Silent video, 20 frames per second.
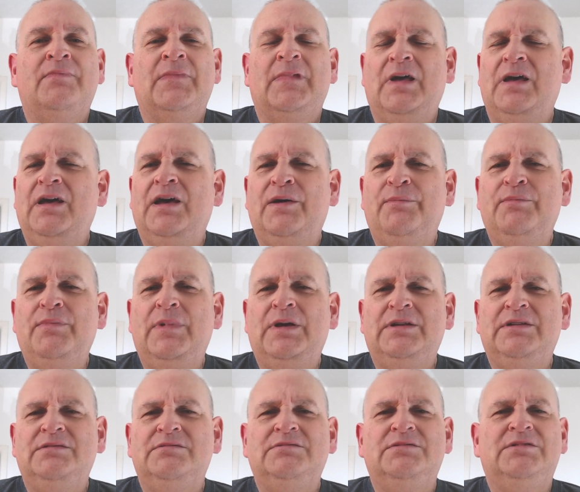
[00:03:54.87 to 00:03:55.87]

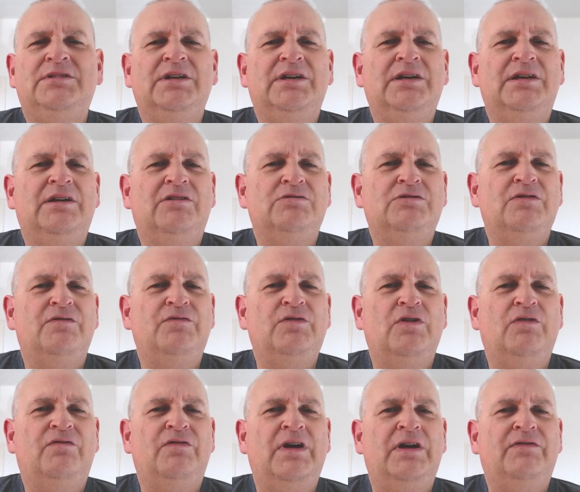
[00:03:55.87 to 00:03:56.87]
To get out of your
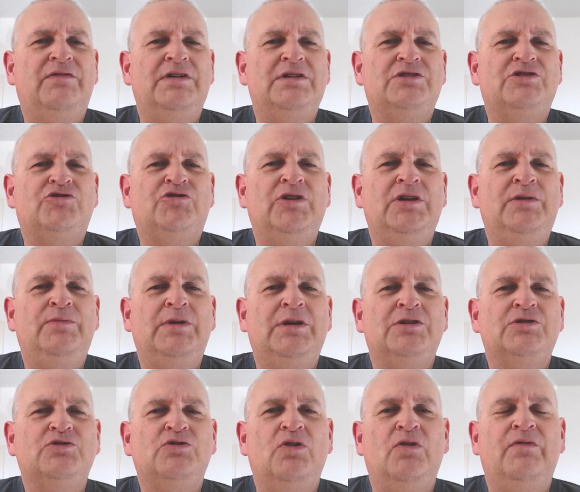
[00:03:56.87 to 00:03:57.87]
favorite streaming
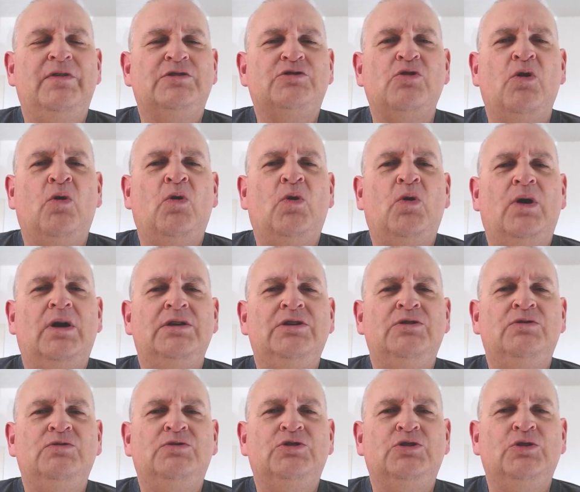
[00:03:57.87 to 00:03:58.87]
service or
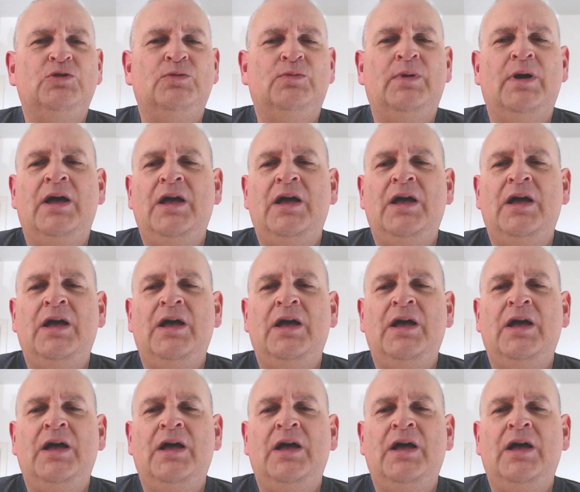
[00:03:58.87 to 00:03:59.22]
YouTube.